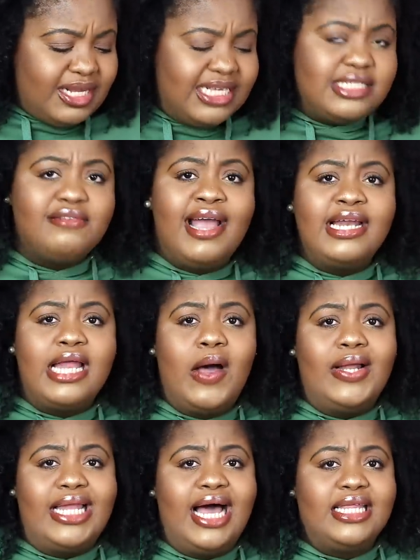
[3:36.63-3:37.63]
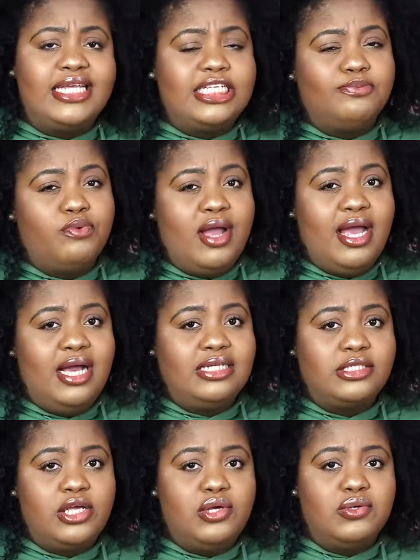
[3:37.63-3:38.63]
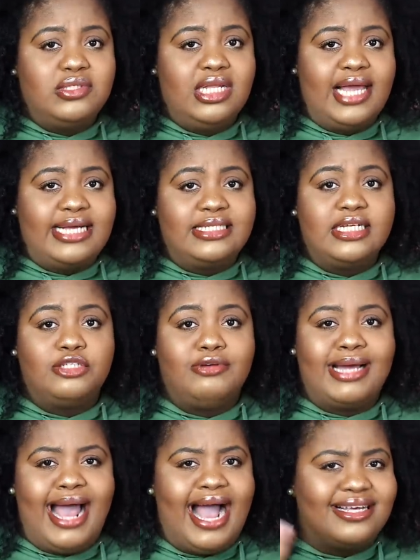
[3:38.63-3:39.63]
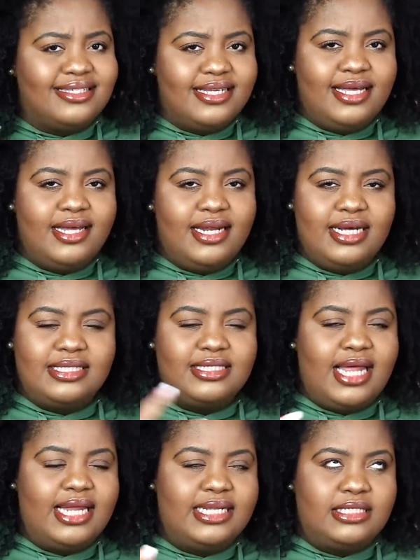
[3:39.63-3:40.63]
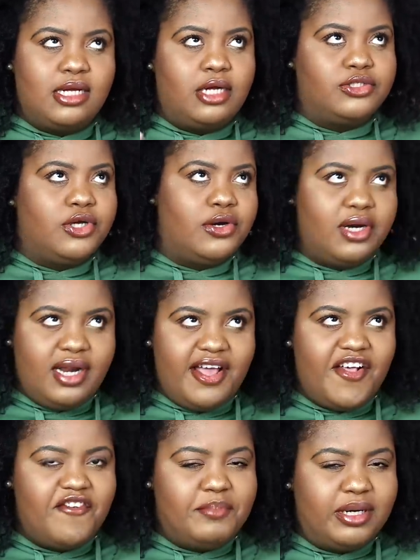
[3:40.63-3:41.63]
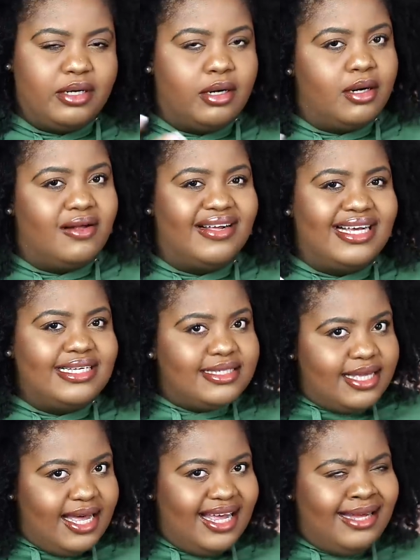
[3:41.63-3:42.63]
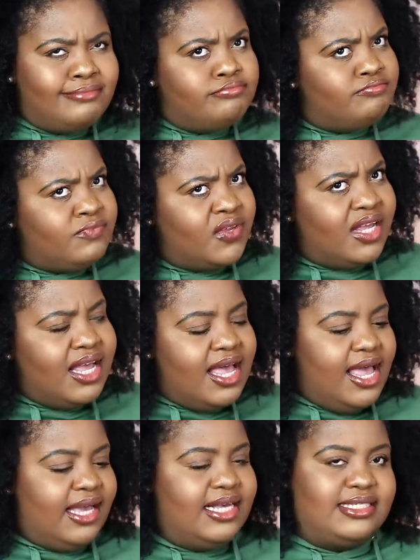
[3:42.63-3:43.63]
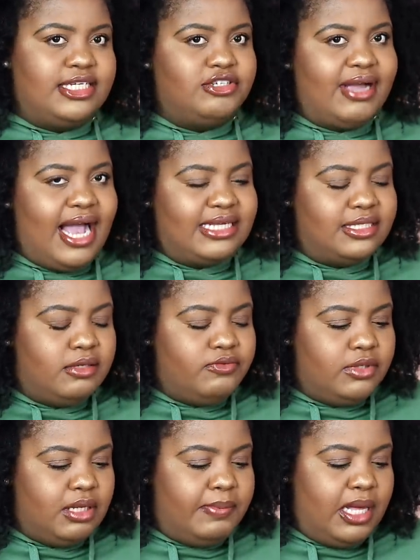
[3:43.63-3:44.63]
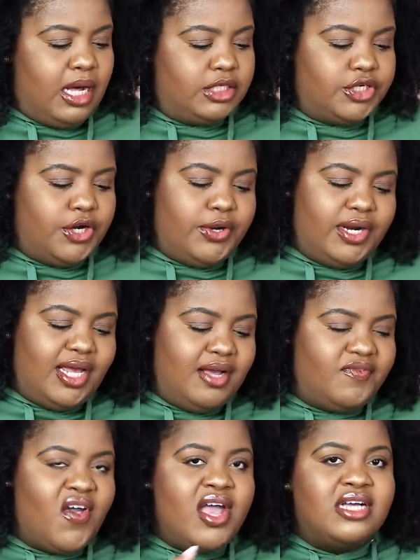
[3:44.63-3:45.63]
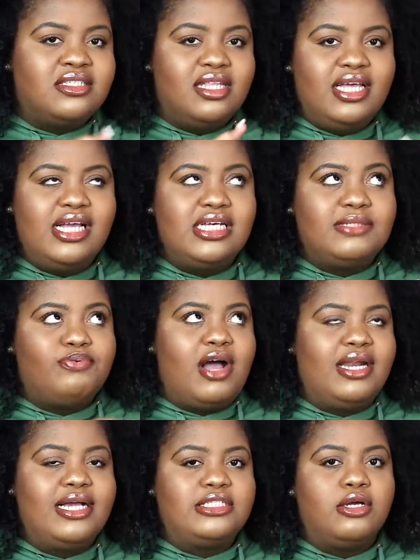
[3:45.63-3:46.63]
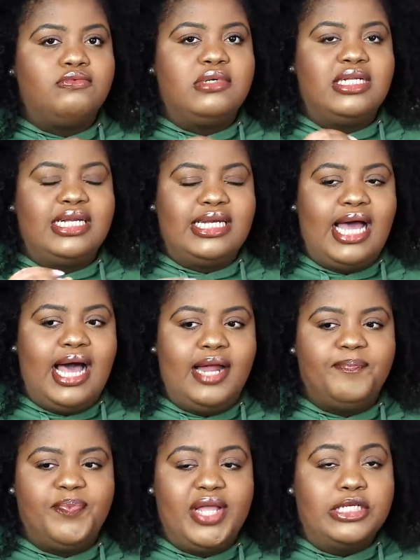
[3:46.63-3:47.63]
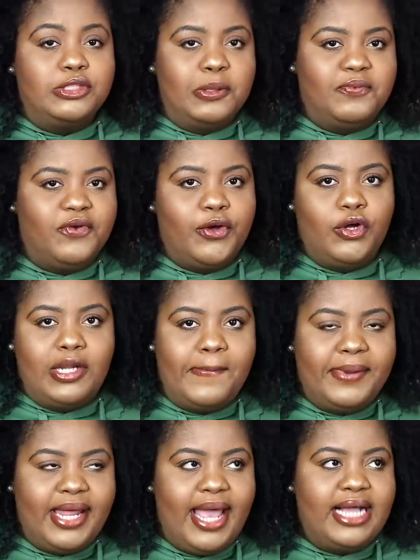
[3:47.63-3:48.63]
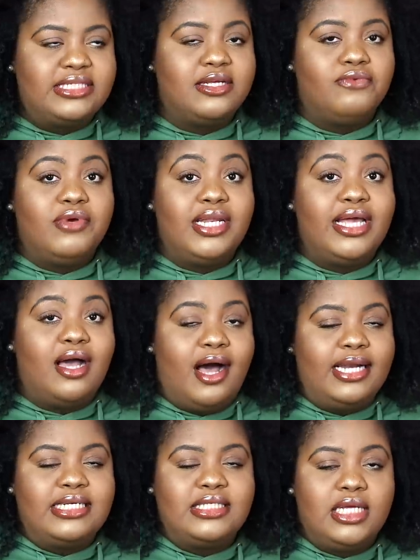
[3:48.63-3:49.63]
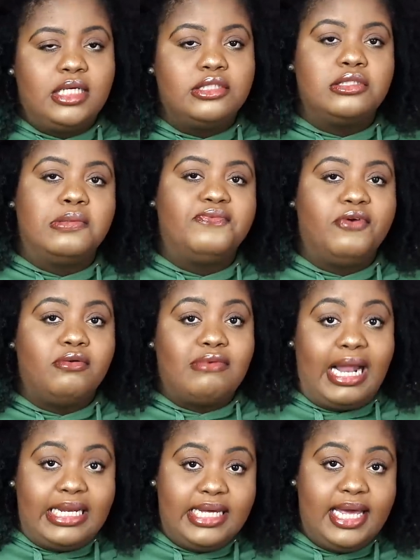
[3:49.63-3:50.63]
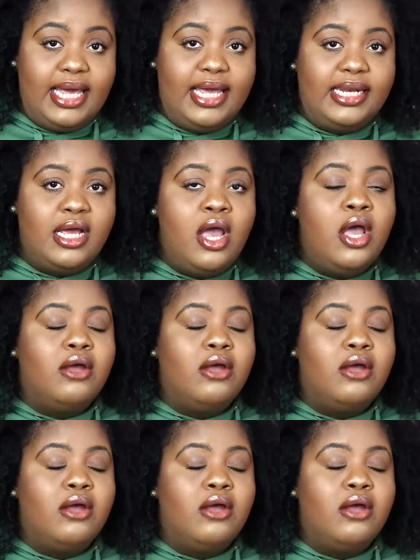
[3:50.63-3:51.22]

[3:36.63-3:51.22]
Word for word: So right now a lot of these brands are using like citric acid as like this alternative, but girl, is it? Can citric acid really be an alternative? So these products are really not a dupe for Olaplex. They're really honestly a dupe for Redken.